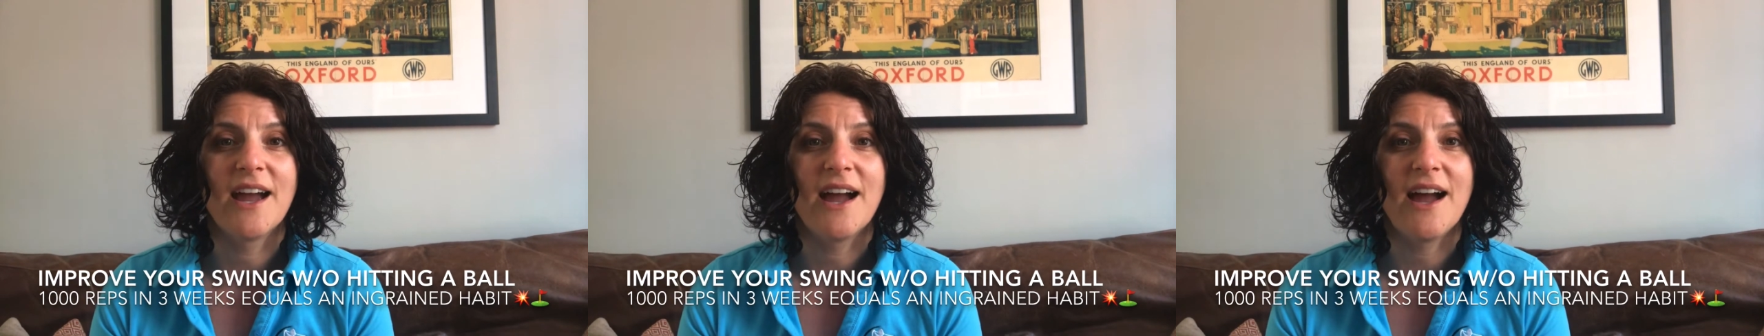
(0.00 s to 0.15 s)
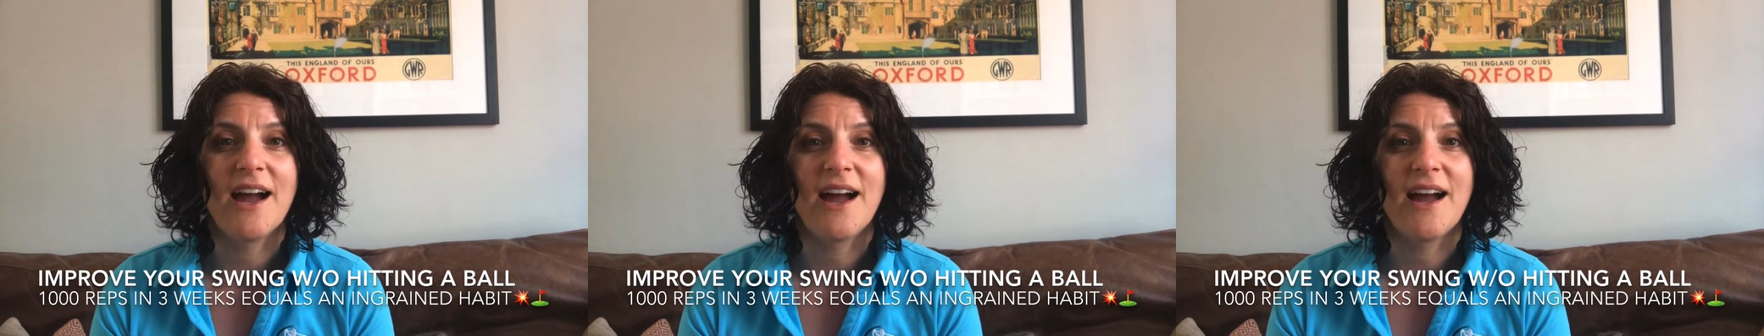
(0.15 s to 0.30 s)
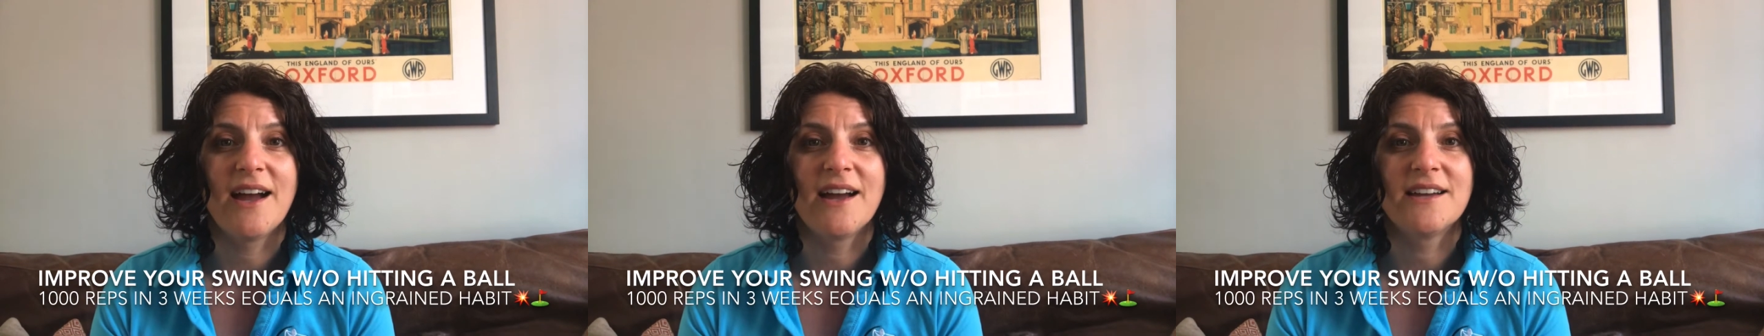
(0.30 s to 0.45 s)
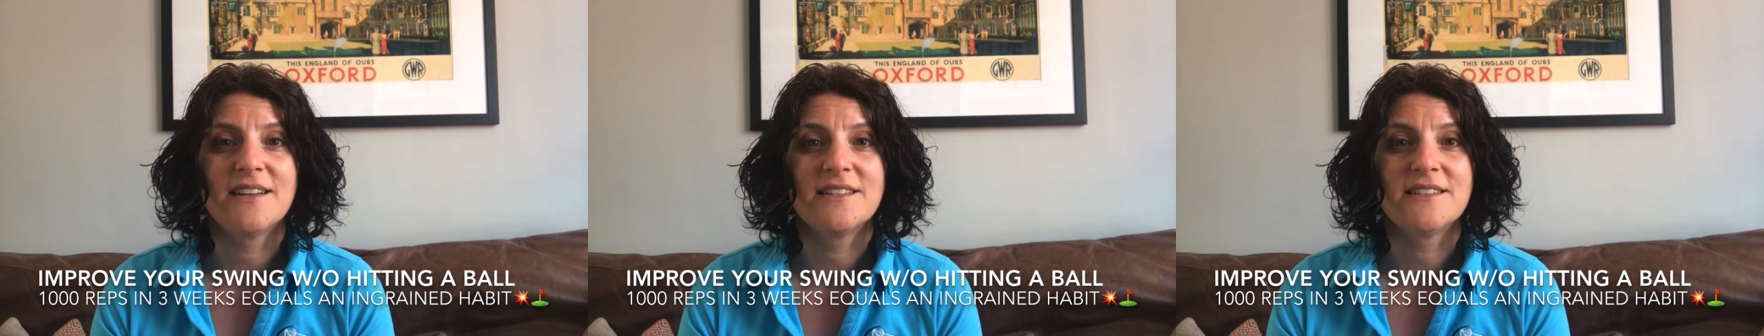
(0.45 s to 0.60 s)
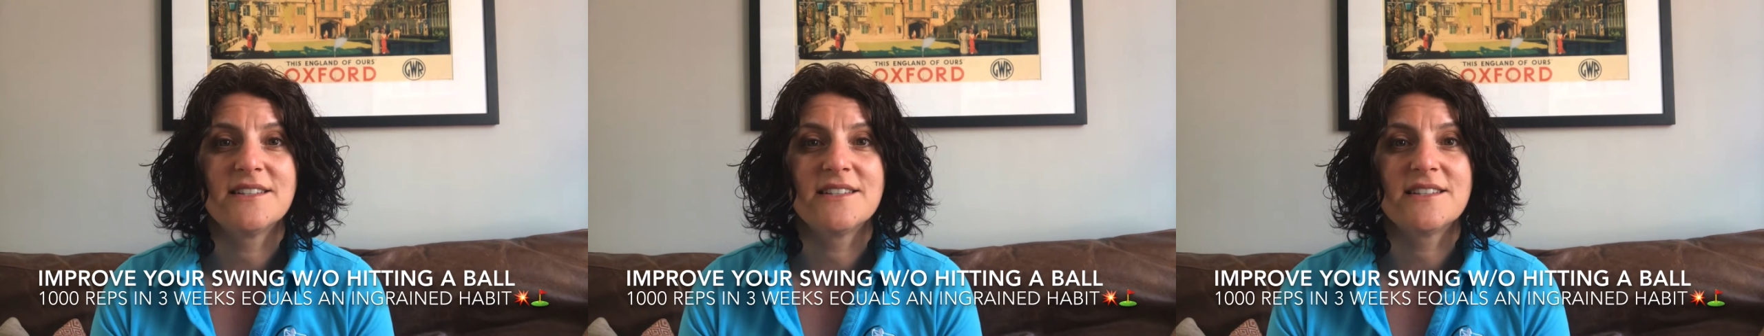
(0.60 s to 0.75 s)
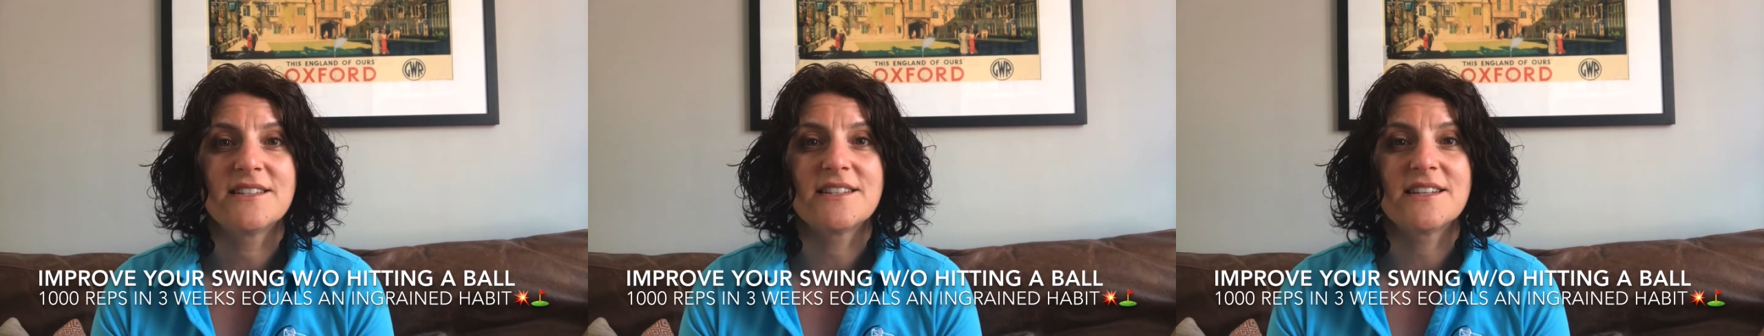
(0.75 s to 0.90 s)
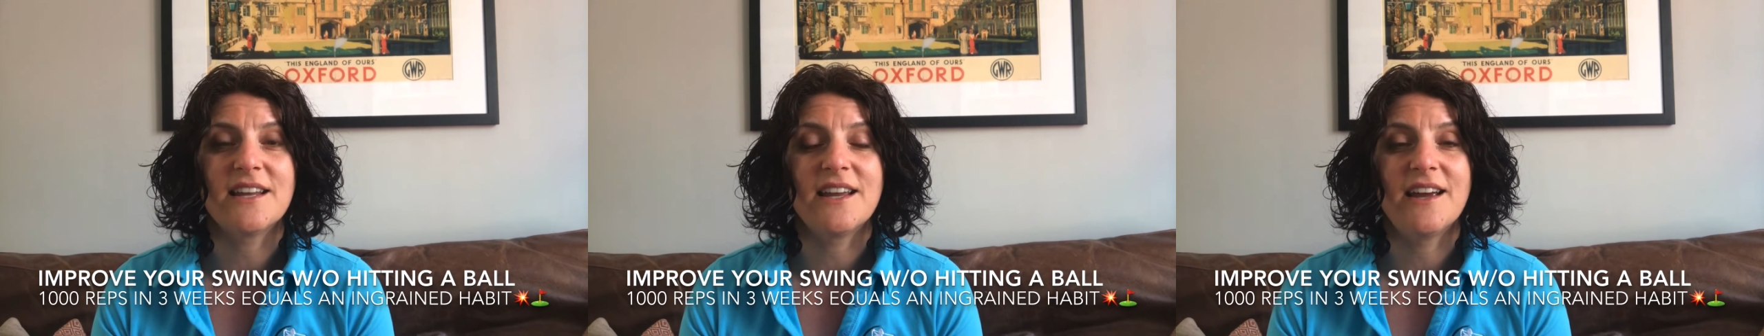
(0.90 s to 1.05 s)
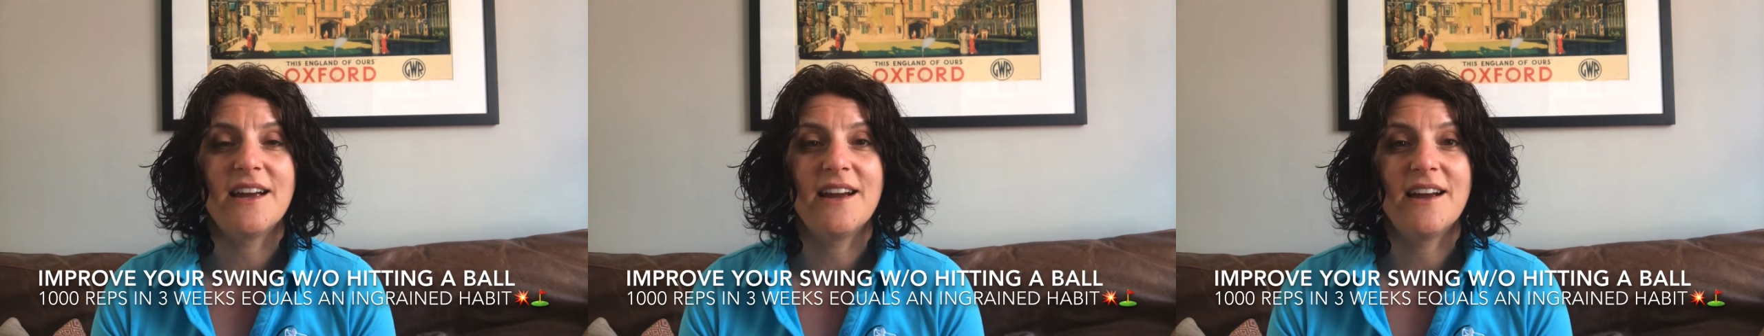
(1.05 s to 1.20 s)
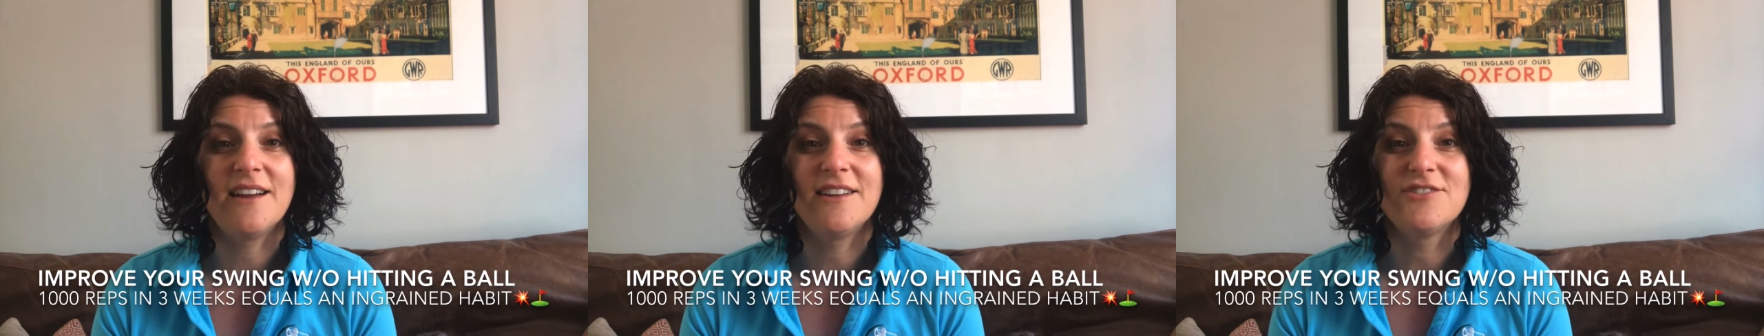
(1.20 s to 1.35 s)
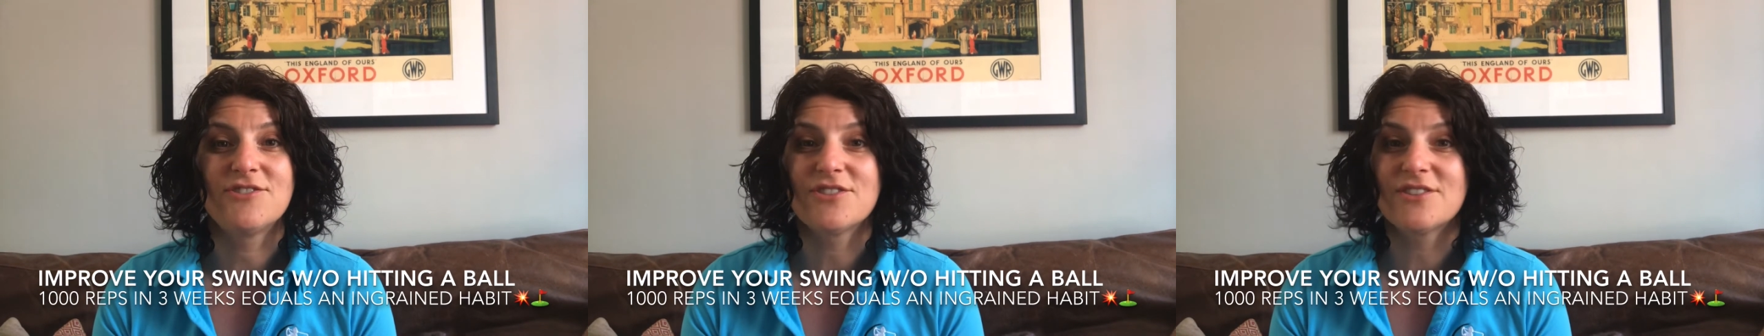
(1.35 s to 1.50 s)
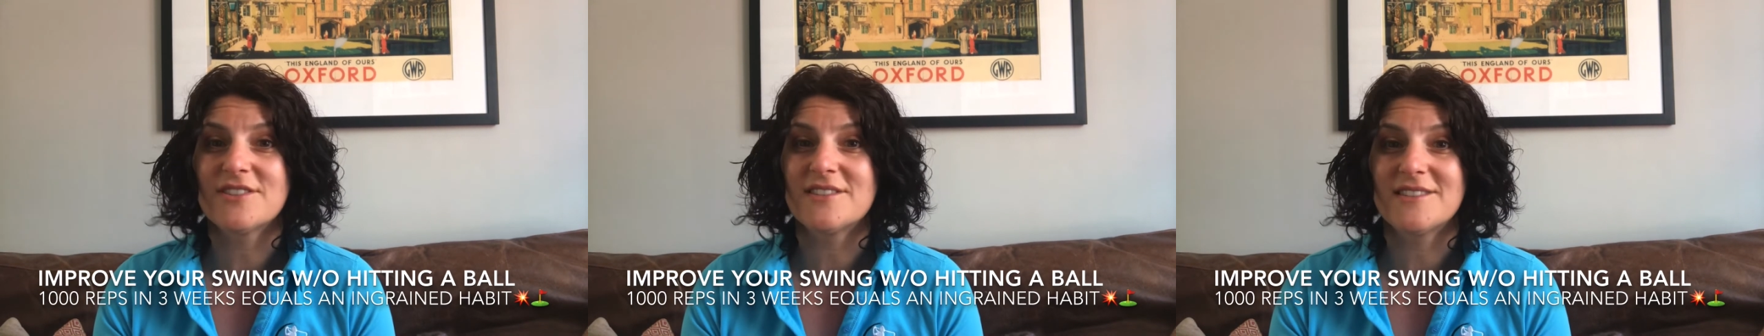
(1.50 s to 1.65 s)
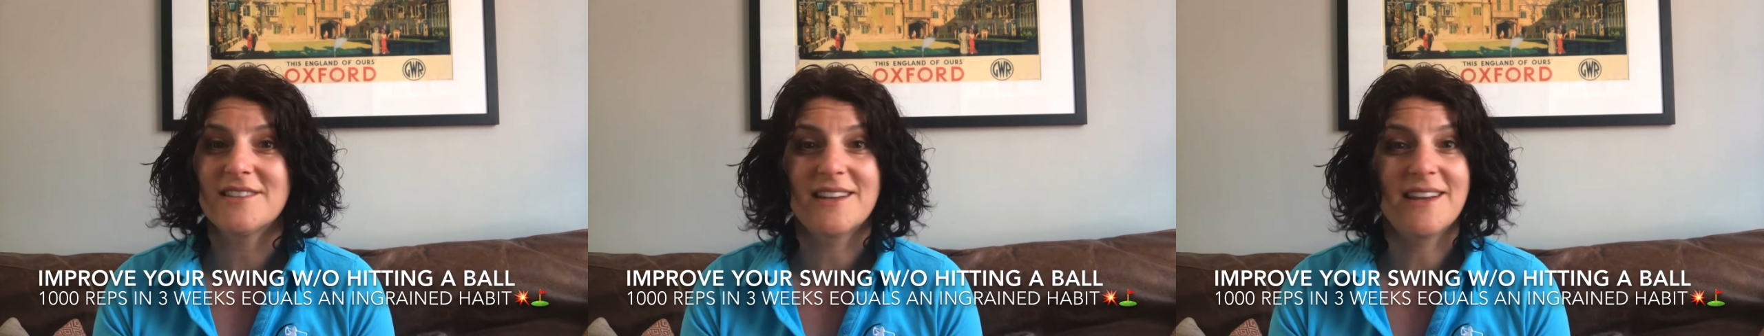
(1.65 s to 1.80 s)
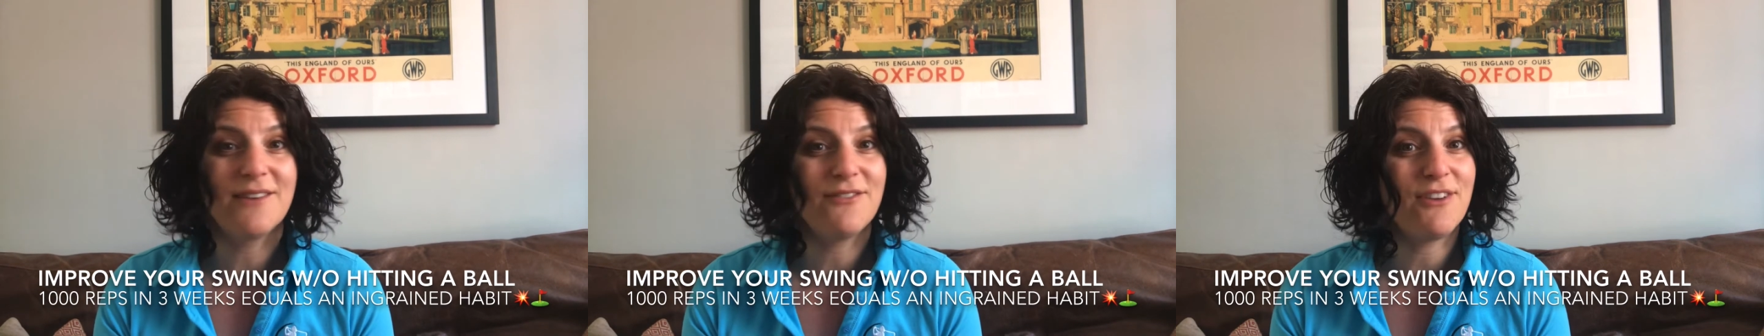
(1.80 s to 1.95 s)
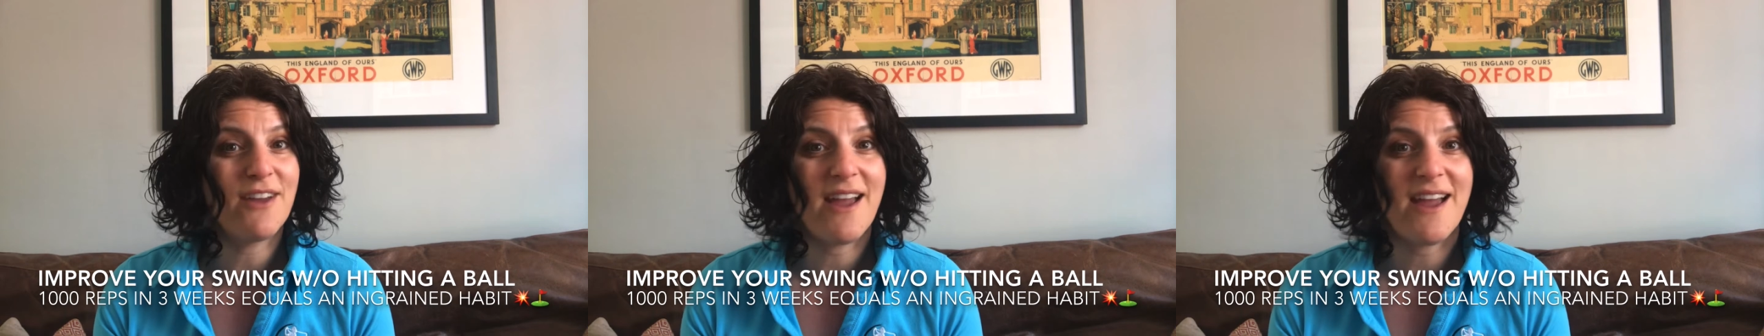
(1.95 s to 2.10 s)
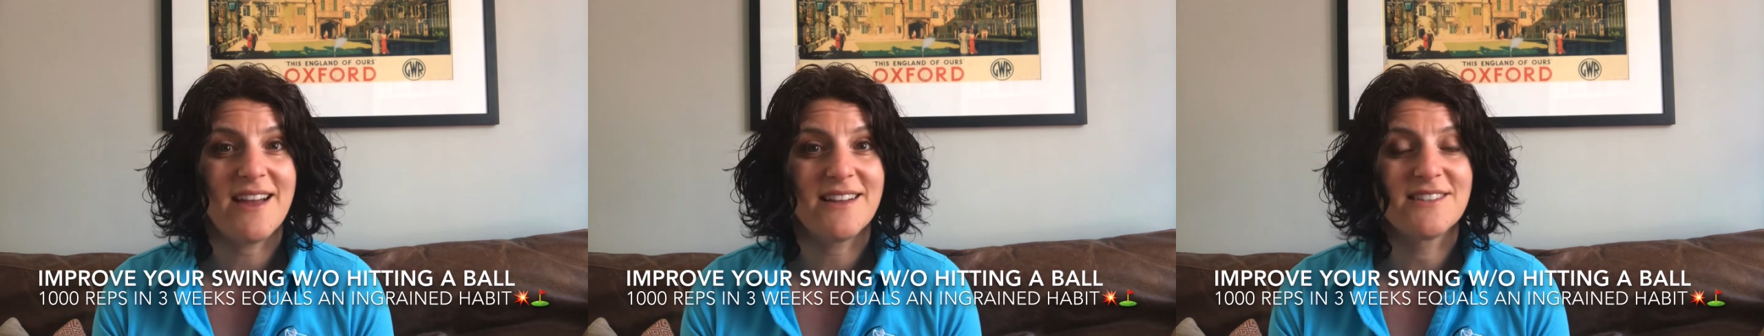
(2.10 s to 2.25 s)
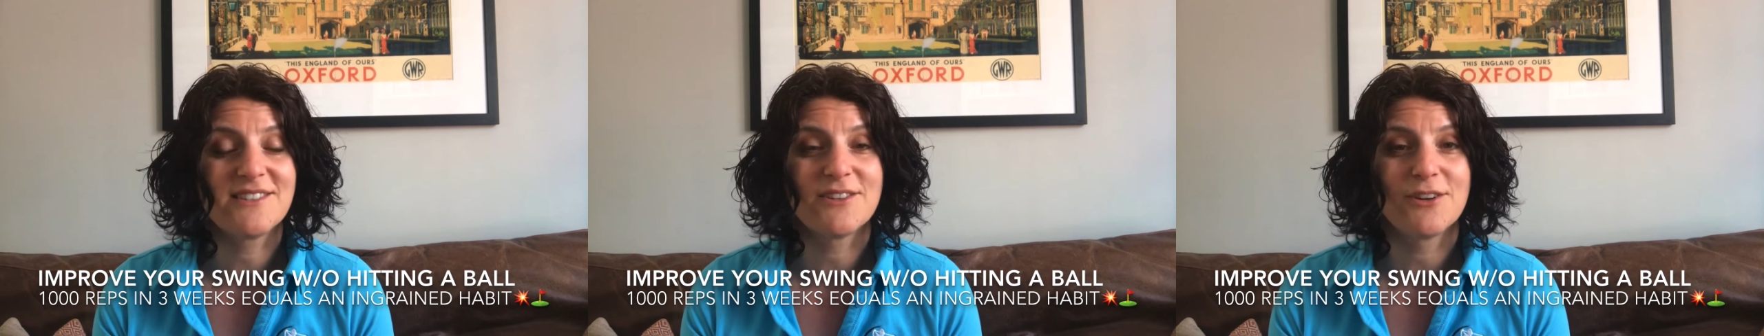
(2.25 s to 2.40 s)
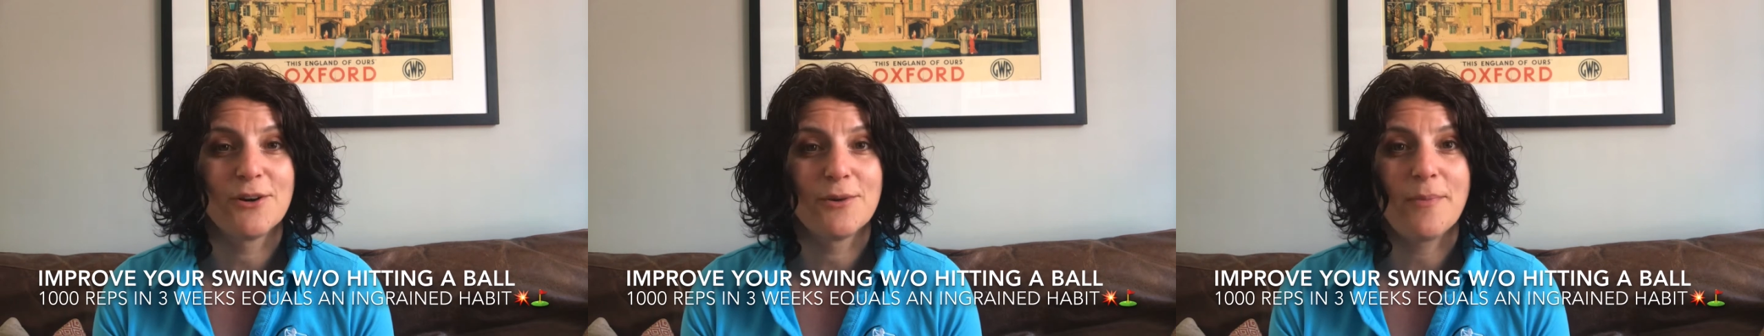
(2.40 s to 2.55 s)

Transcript: And just to give you a heads up,